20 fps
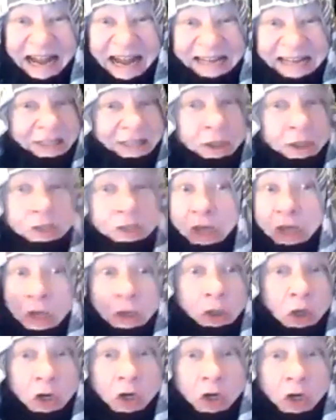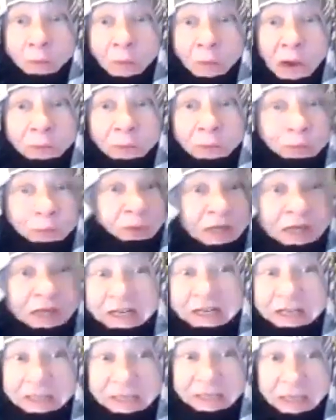I just can't come up with
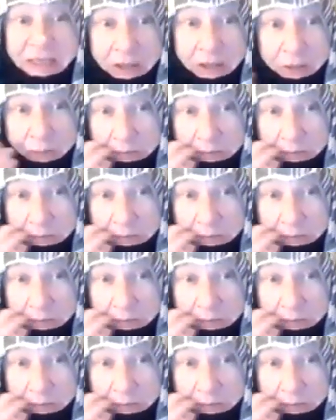anything.